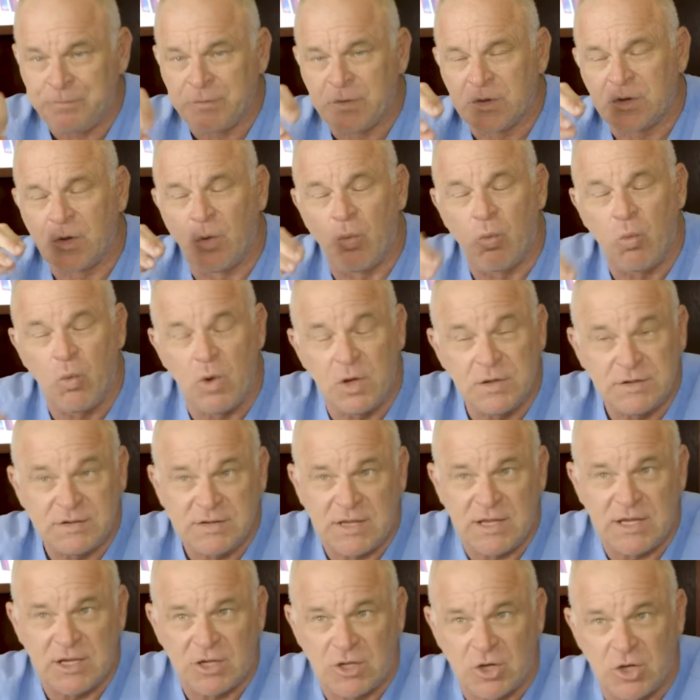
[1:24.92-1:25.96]
So once
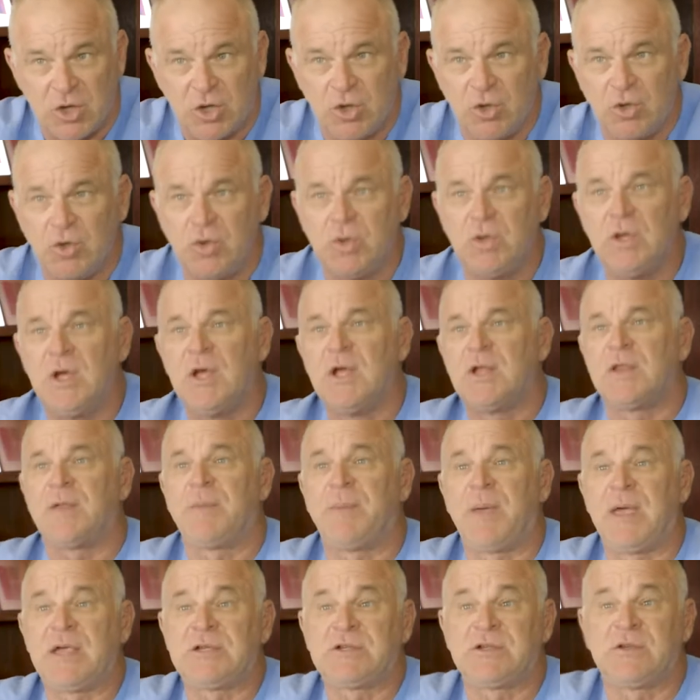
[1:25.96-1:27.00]
they occlude, the
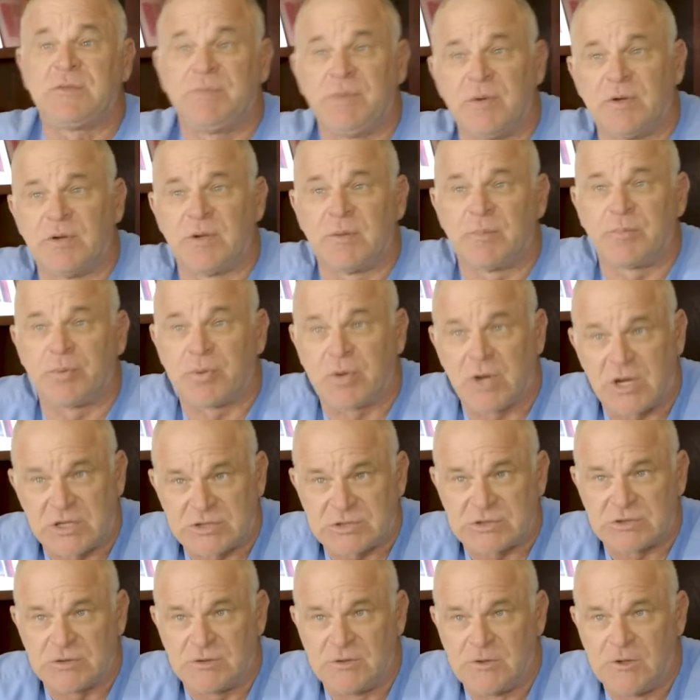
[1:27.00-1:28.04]
patients build up
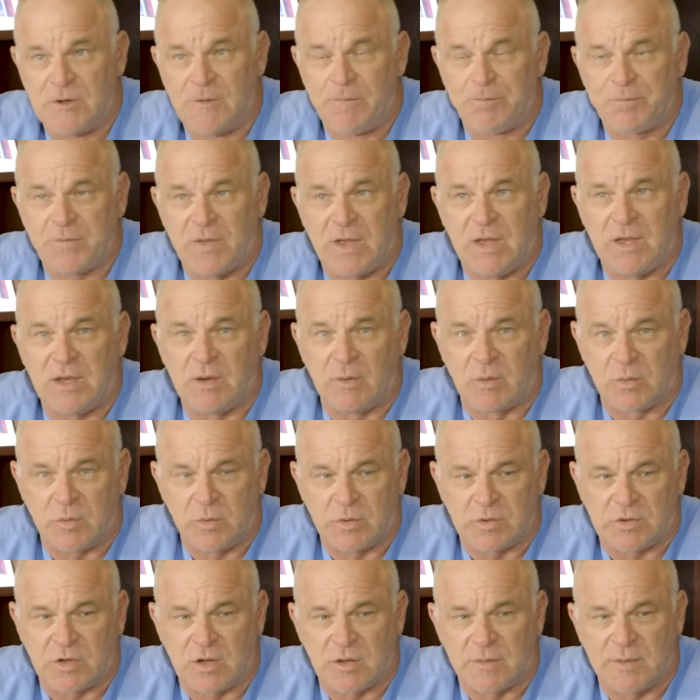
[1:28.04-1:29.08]
pressure. And what we
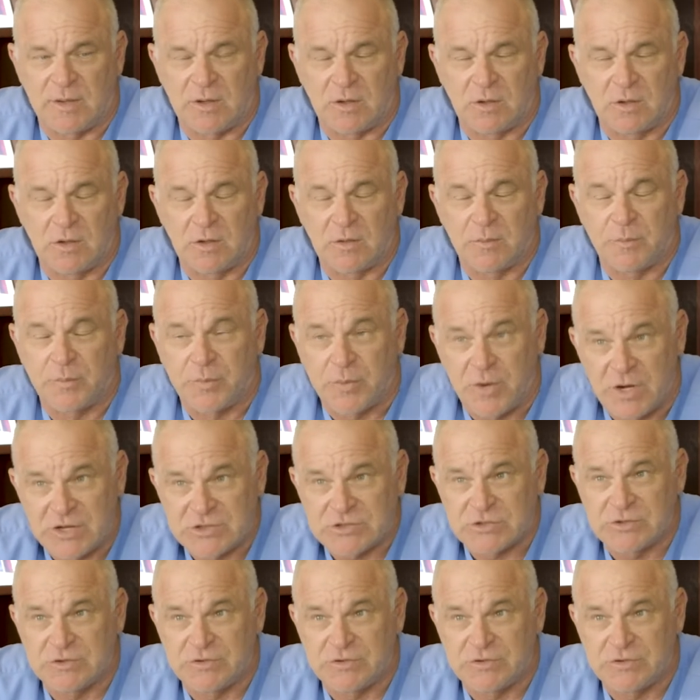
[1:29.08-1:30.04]
were talking about earlier, pressure